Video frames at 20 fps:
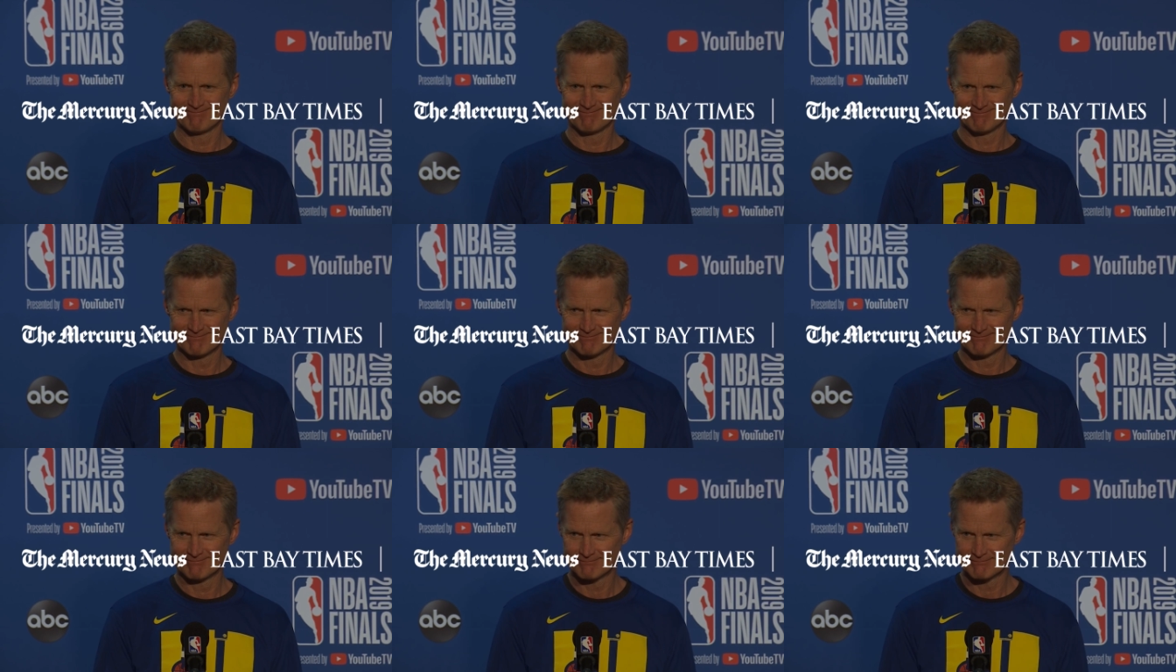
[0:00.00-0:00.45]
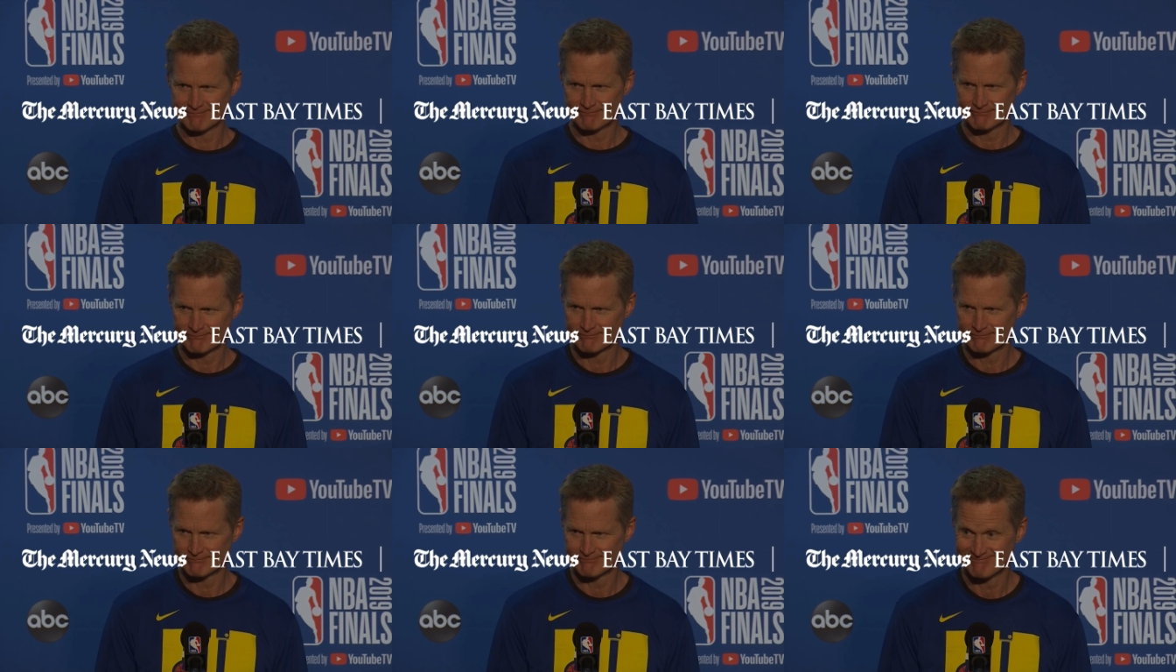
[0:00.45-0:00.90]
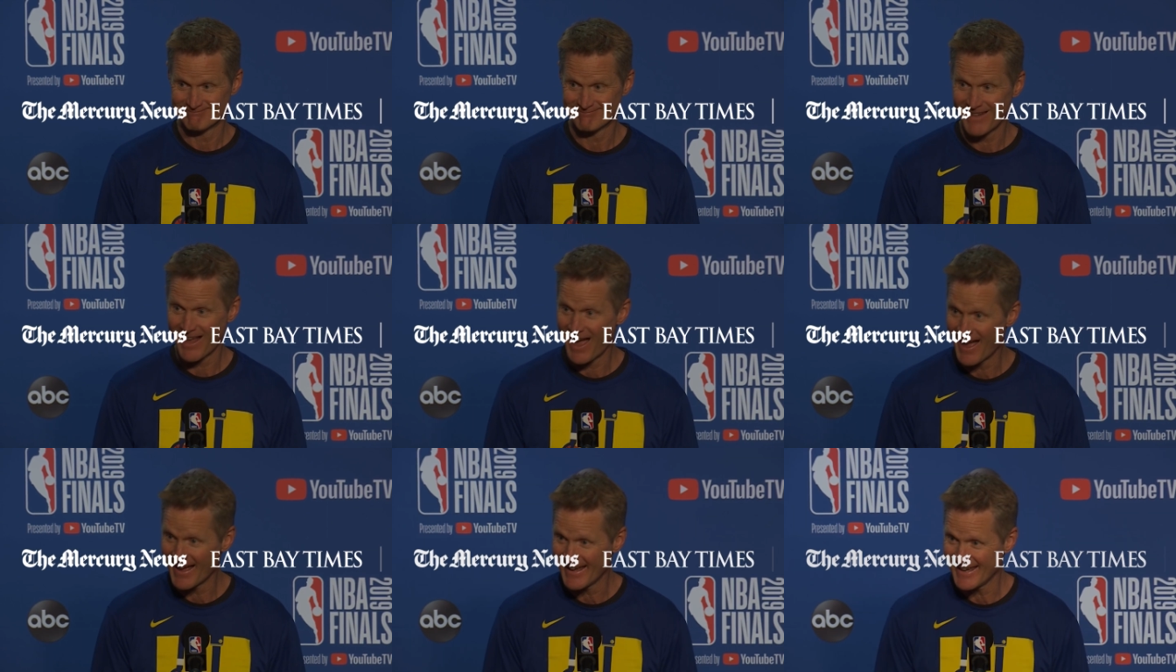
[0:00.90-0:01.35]
Take first question
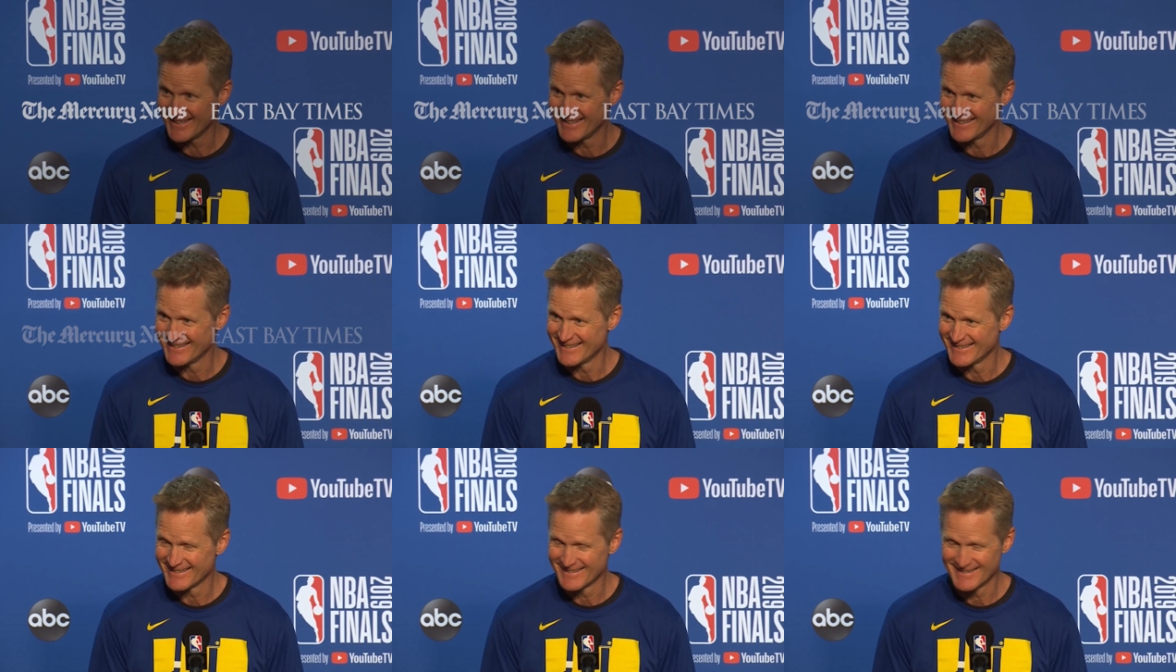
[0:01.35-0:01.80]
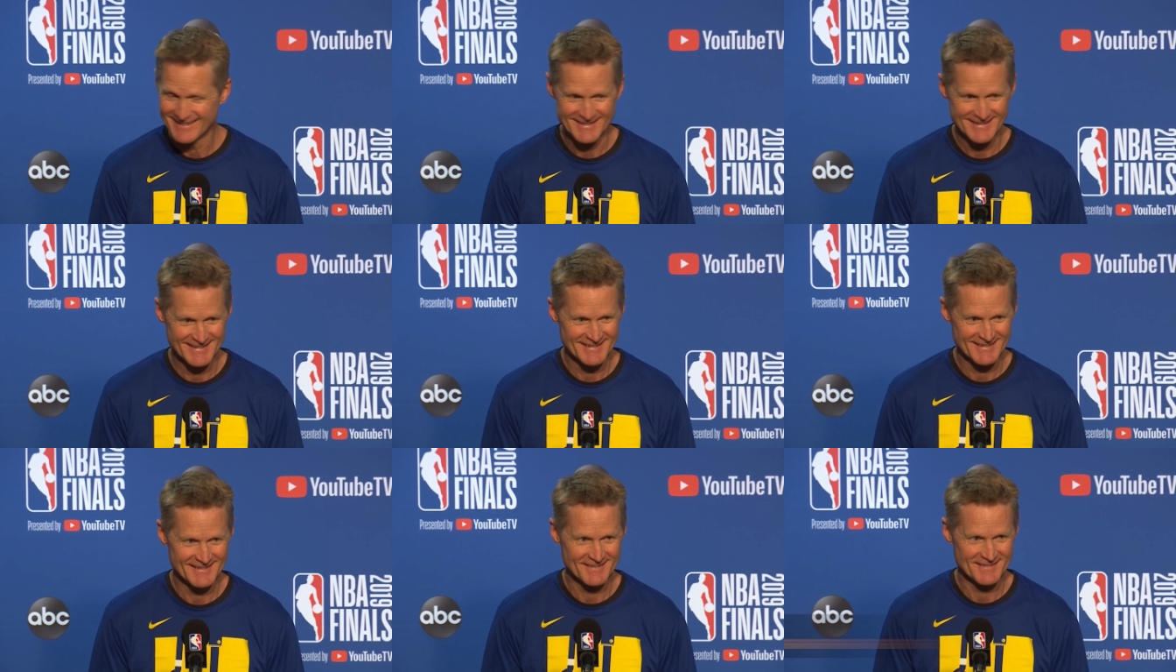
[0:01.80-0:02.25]
over here in the fourth row.